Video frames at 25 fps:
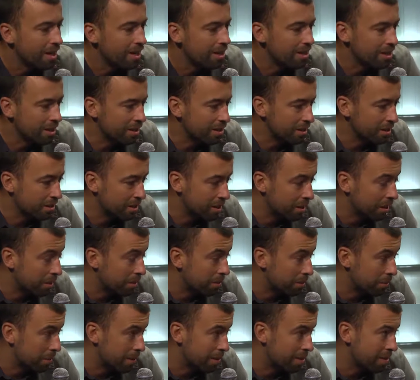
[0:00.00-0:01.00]

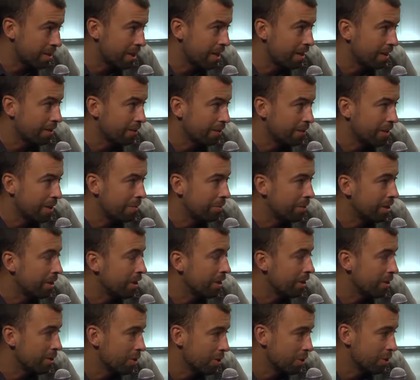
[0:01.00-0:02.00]
66% of them
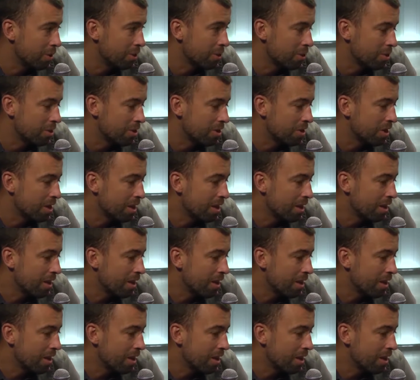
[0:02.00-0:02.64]
didn't use